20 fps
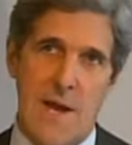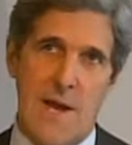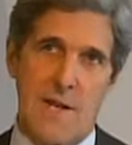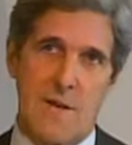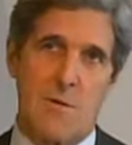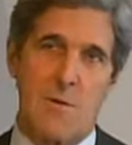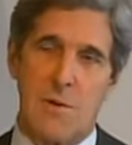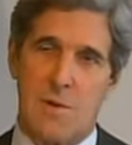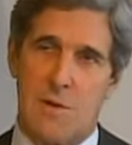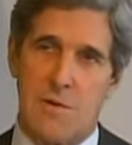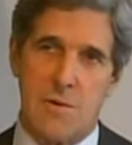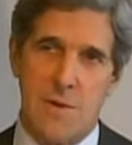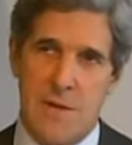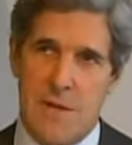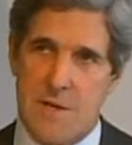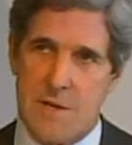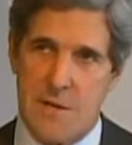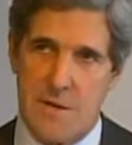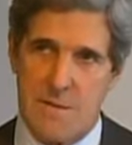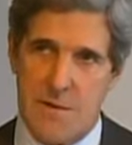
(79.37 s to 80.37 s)
adequate
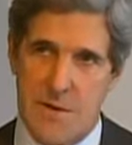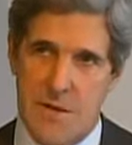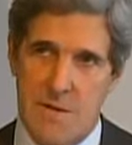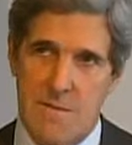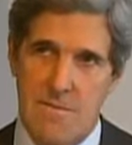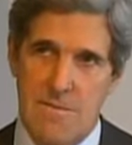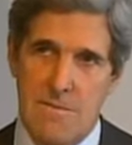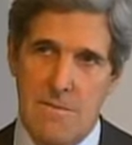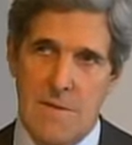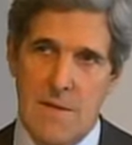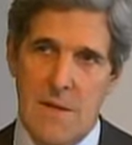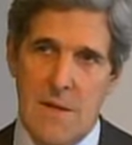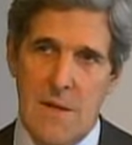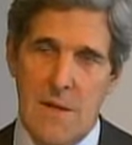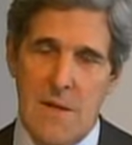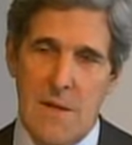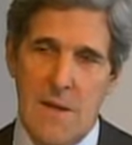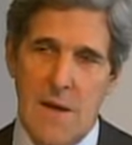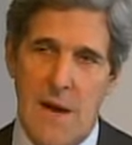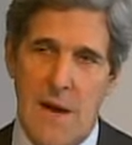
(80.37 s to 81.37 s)
creativity.
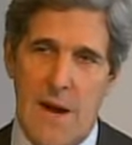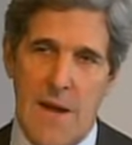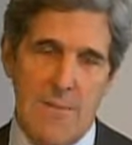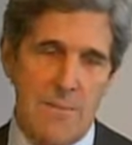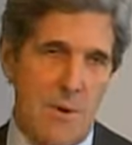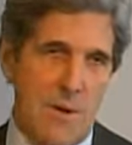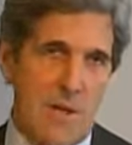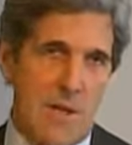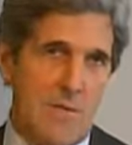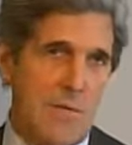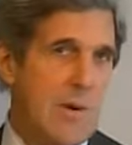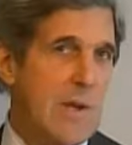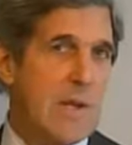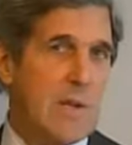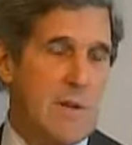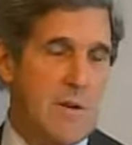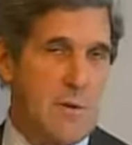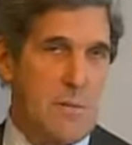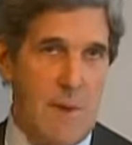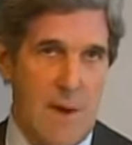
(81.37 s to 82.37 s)
I believe we
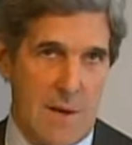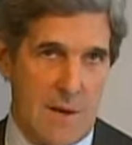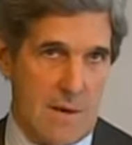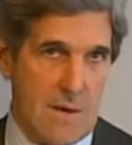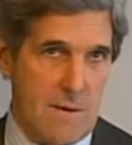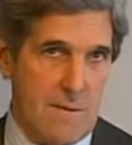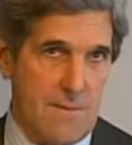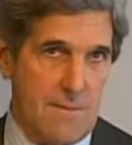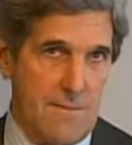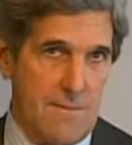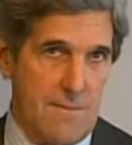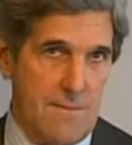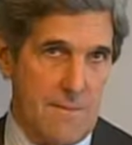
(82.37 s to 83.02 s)
can do better.